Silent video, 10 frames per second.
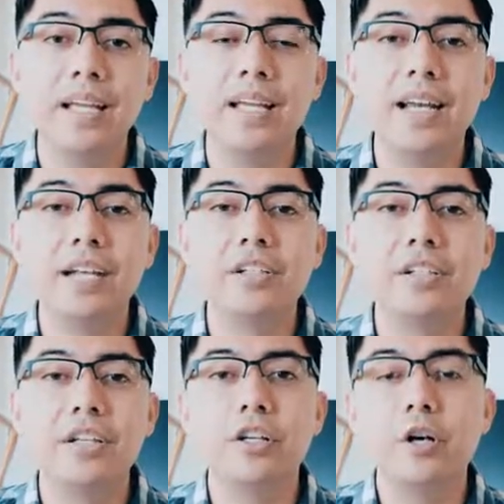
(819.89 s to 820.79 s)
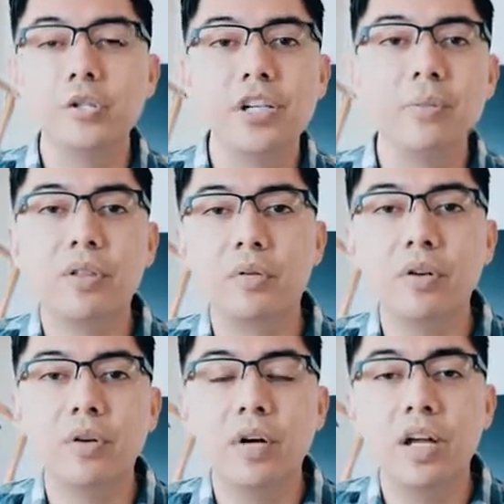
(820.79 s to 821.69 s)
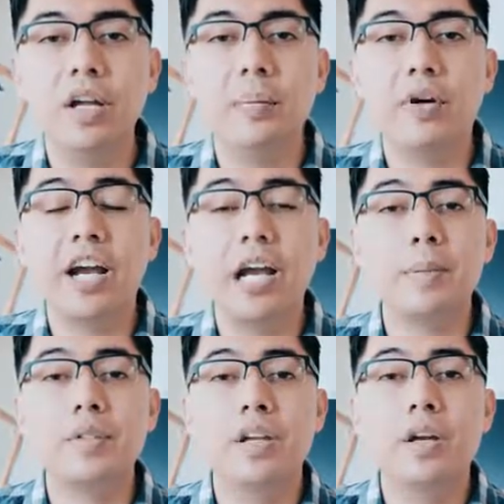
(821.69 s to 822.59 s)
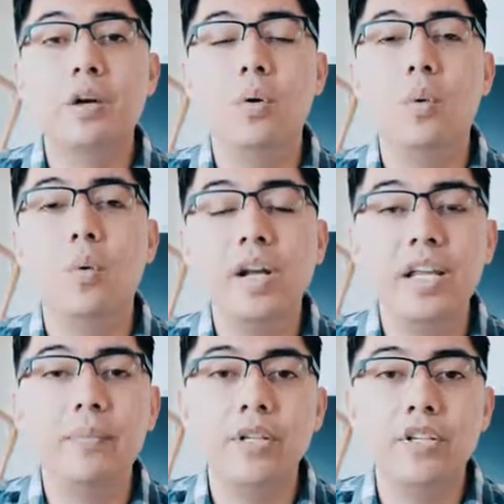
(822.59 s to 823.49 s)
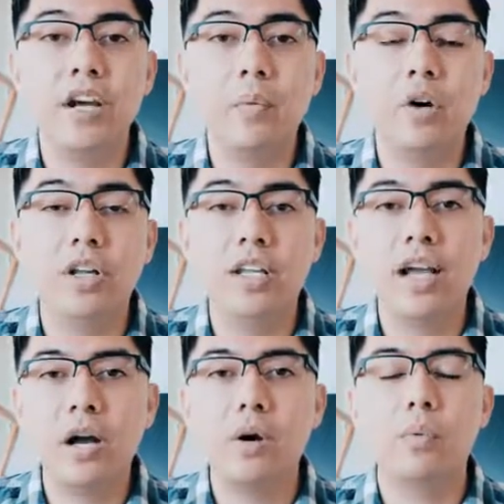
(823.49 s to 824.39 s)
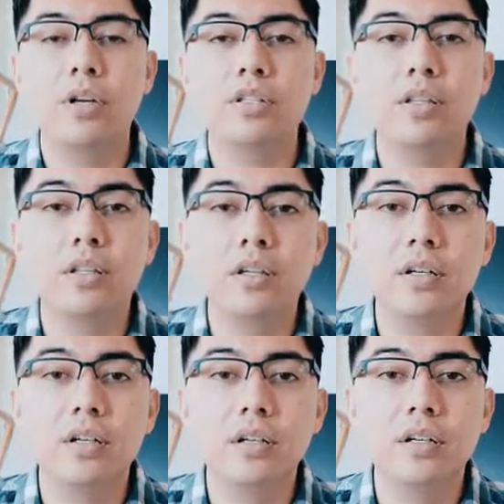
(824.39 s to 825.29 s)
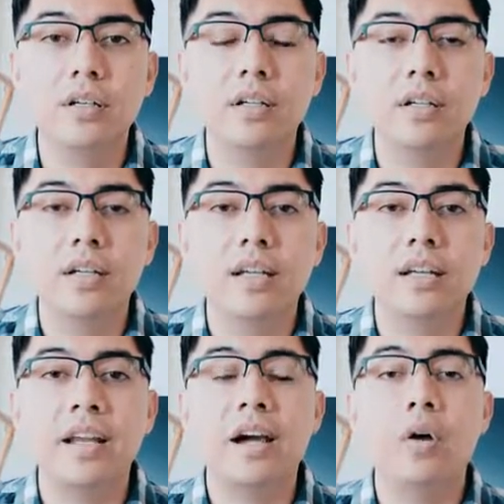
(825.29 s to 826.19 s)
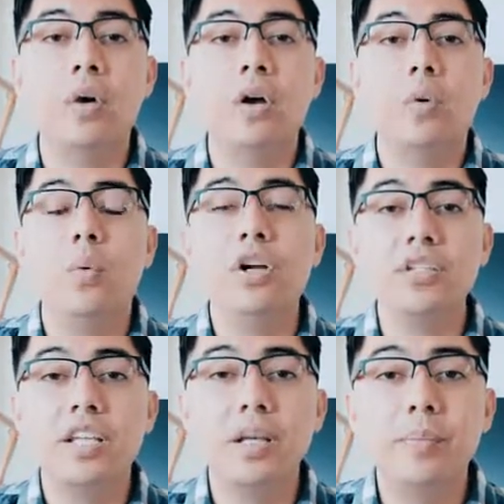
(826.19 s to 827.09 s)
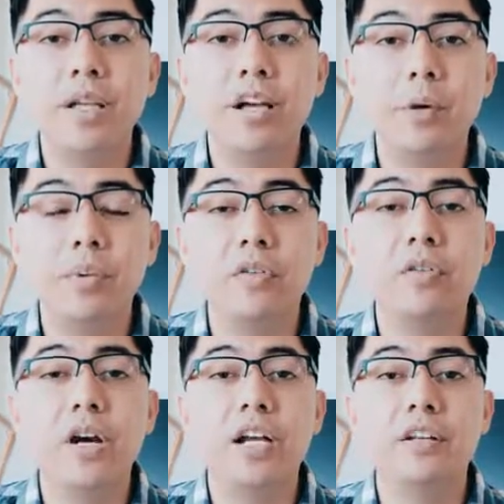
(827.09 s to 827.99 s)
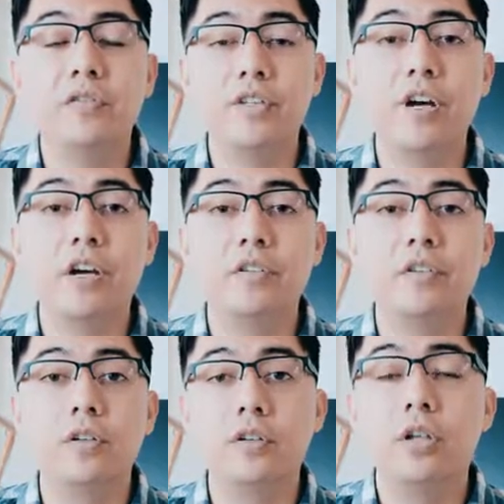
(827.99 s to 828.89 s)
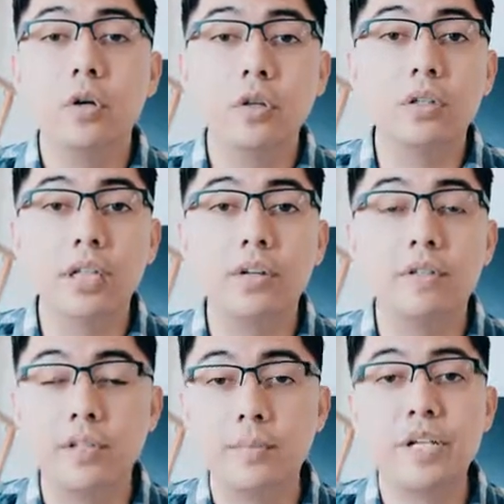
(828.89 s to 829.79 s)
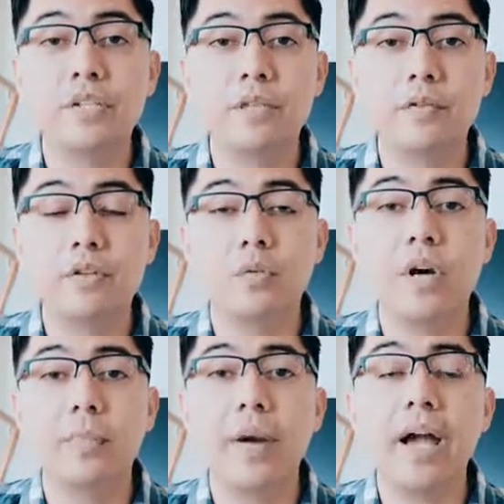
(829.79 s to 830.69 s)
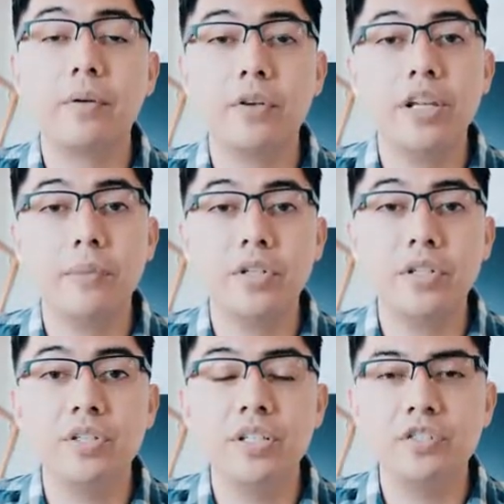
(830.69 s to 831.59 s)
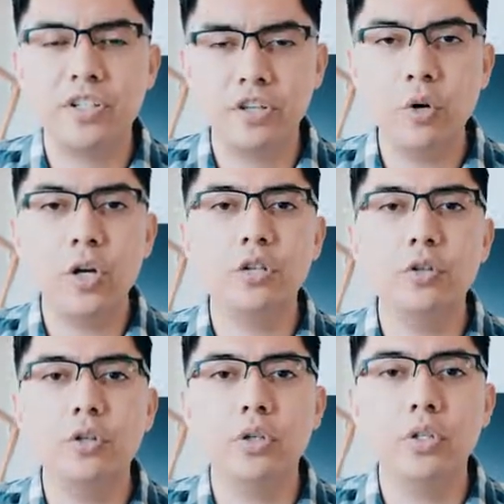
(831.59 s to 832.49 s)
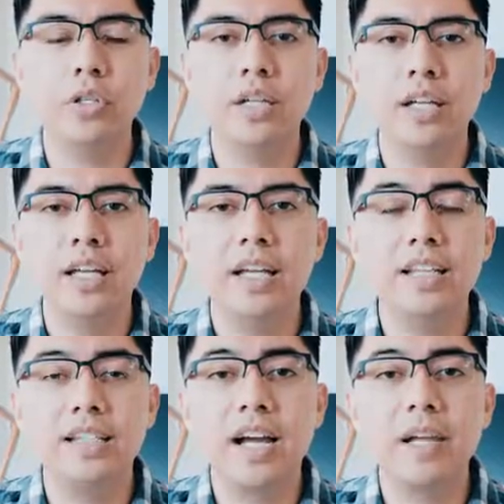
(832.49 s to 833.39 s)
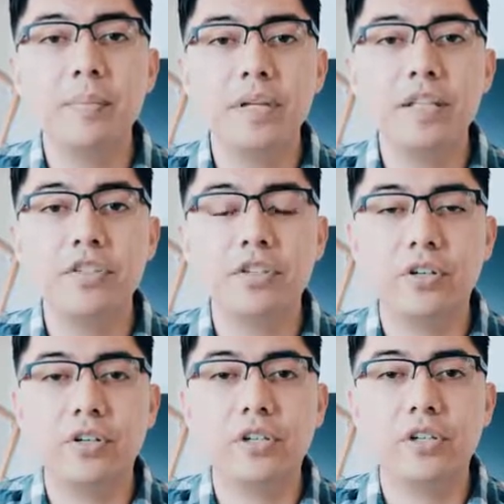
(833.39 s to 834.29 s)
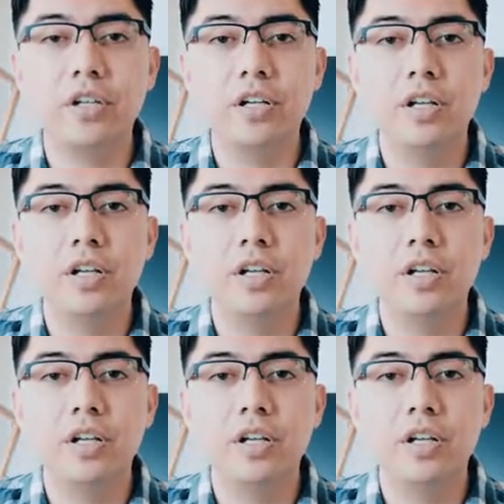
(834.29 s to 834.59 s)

and actually coach him through perhaps what image I want and how I want it to look. Now, one tip to help you find a photographer locally, especially for those white background images, is to go on Google and type in the search